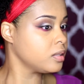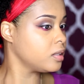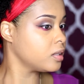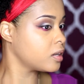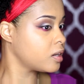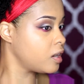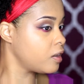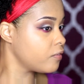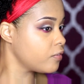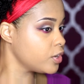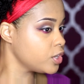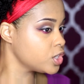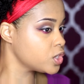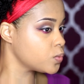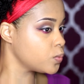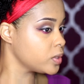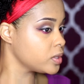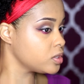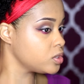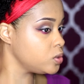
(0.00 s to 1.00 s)
The
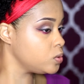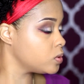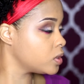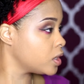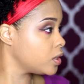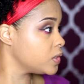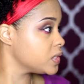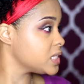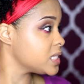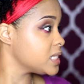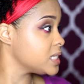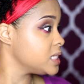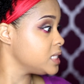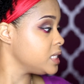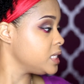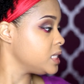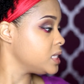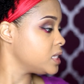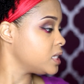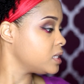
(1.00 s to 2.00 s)
coverage with 2 coats is
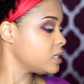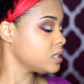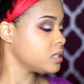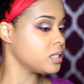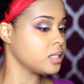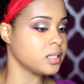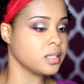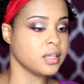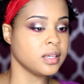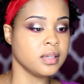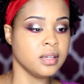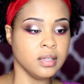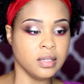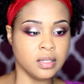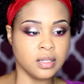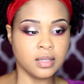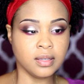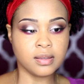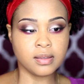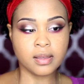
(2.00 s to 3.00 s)
decent.
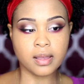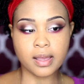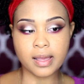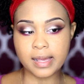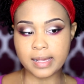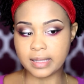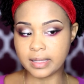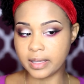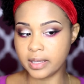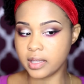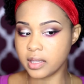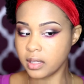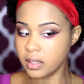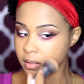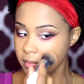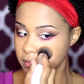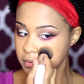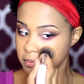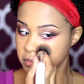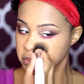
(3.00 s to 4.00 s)
I like
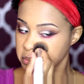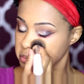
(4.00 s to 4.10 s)
it.